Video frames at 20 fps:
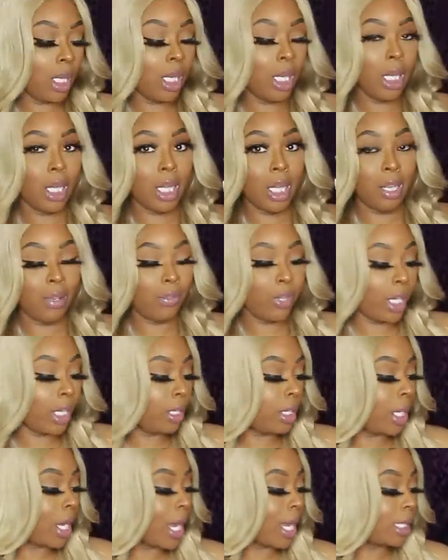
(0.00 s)
love
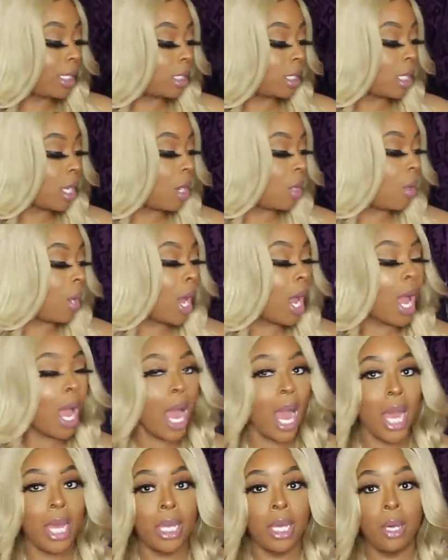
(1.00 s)
that you guys know
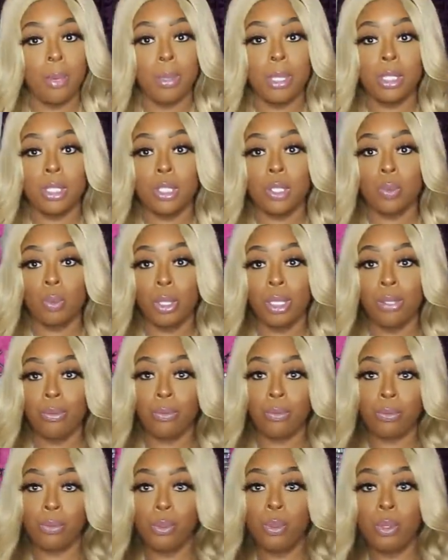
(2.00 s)
I am a sweet
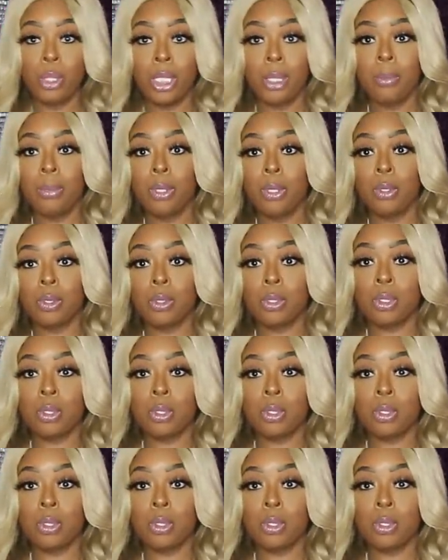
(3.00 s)
fruity but